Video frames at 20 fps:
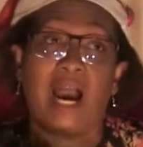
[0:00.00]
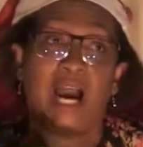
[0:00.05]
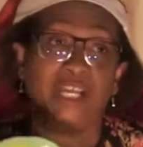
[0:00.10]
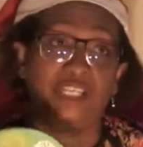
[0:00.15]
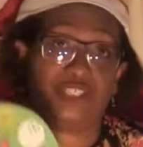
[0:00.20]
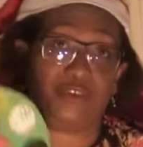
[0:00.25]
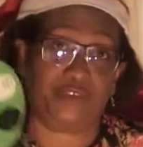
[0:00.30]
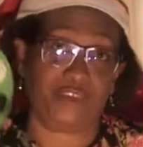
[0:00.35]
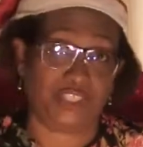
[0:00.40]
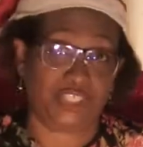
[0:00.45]
a
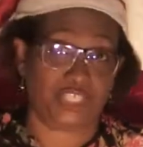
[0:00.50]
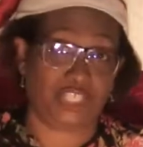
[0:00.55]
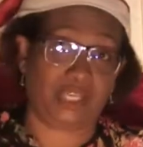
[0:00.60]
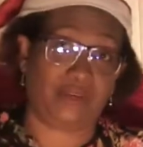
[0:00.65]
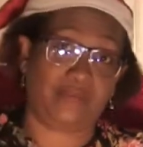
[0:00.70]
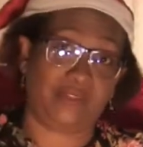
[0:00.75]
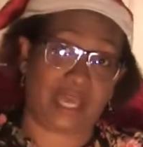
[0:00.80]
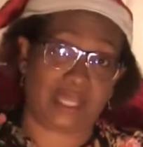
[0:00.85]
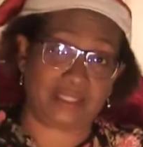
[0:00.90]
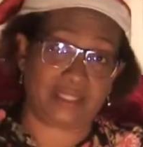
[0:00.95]
large
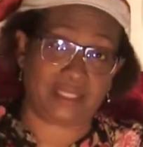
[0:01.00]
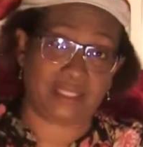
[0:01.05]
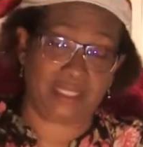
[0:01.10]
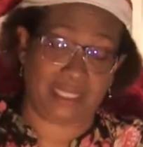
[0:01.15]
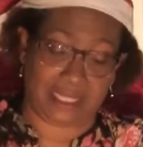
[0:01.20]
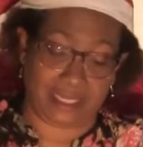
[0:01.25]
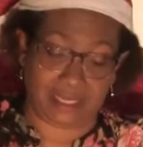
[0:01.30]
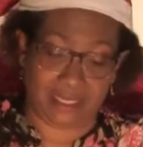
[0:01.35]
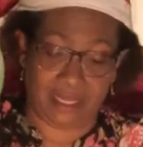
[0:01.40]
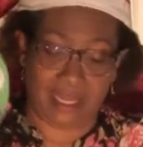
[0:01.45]
version of
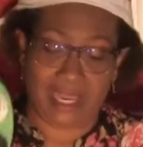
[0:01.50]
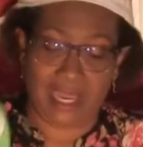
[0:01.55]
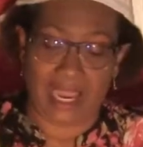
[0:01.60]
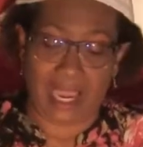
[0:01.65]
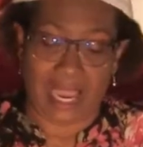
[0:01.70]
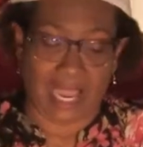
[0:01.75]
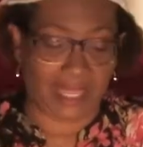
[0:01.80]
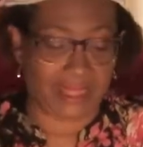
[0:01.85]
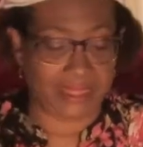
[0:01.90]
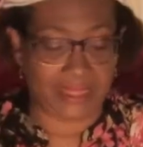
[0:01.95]
that today.
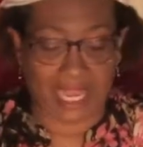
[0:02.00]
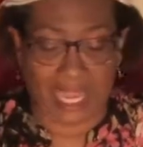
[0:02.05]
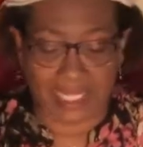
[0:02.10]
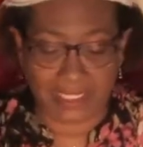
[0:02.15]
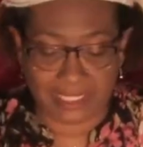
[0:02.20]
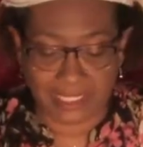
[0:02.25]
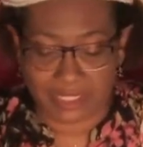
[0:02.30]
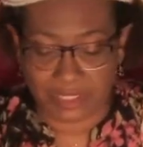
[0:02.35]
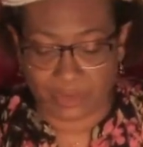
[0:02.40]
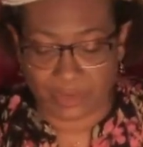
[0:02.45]

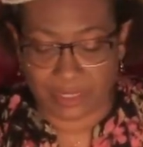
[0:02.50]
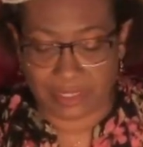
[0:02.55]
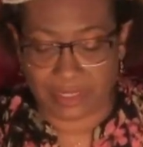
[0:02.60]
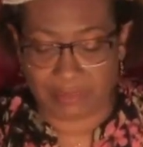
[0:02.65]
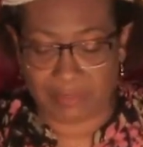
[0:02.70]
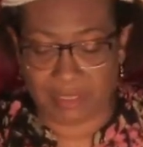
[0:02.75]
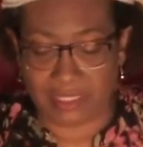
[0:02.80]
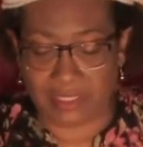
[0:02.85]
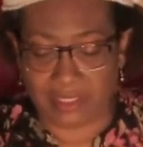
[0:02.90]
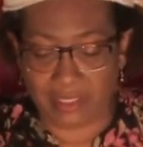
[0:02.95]
And that is
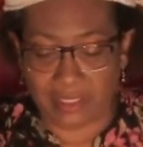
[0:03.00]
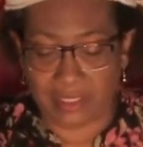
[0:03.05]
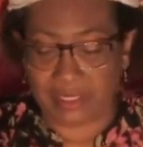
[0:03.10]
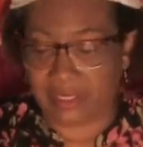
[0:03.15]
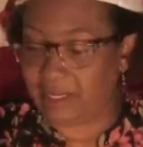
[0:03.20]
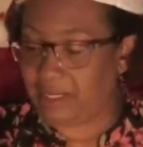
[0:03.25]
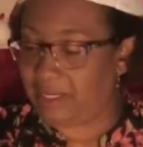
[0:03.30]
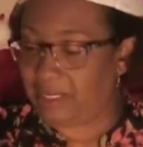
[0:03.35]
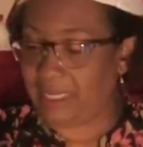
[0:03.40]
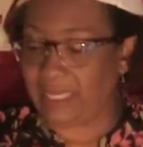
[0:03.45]
going to be
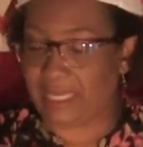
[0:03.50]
